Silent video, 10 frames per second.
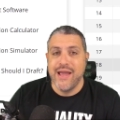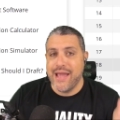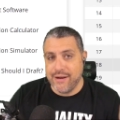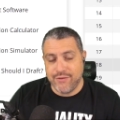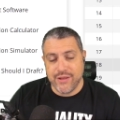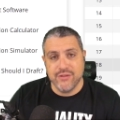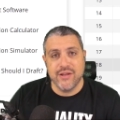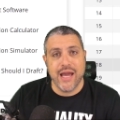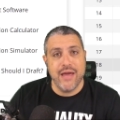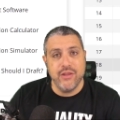And if he is a
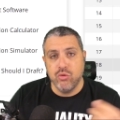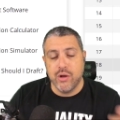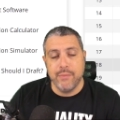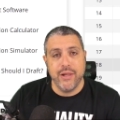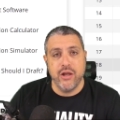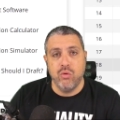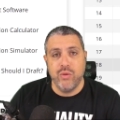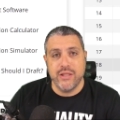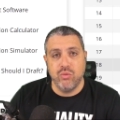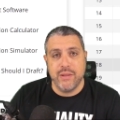guy that you want to play on a
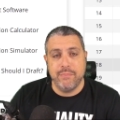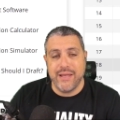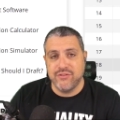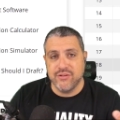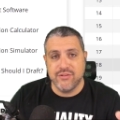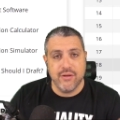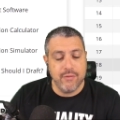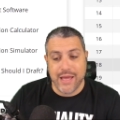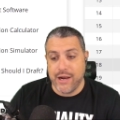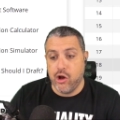week to week basis
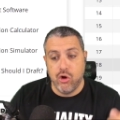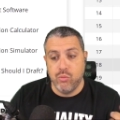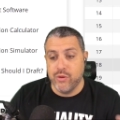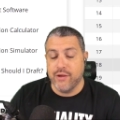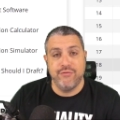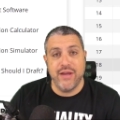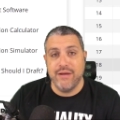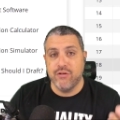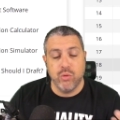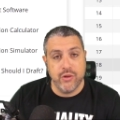at home when they're
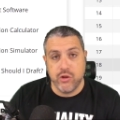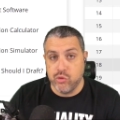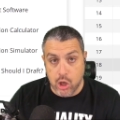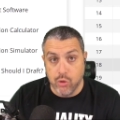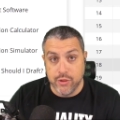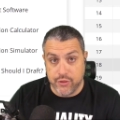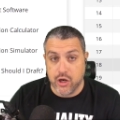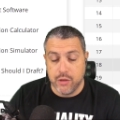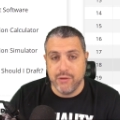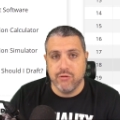favored, when you know that they're
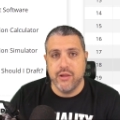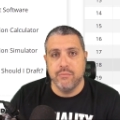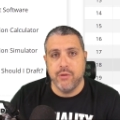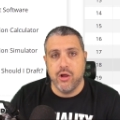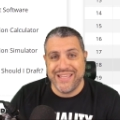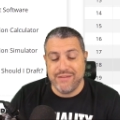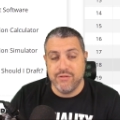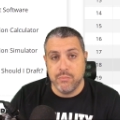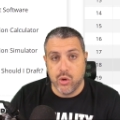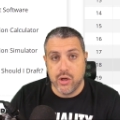going to be running the ball
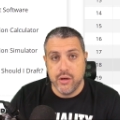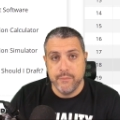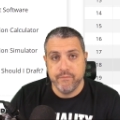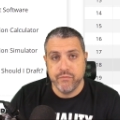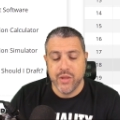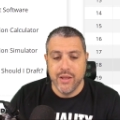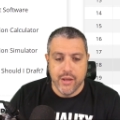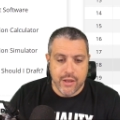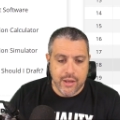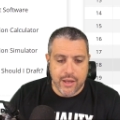even more,
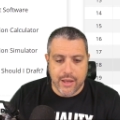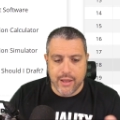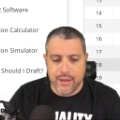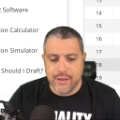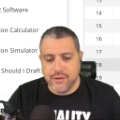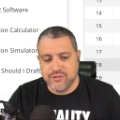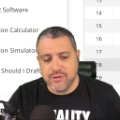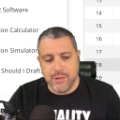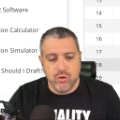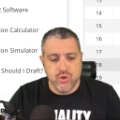uh, is
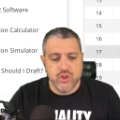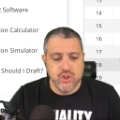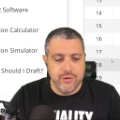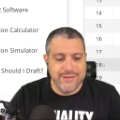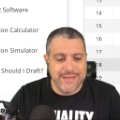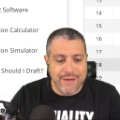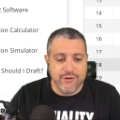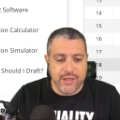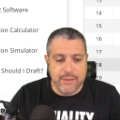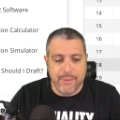somebody who should
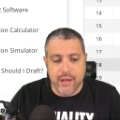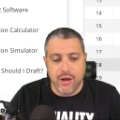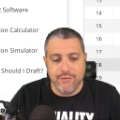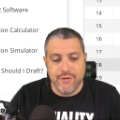definitely pay off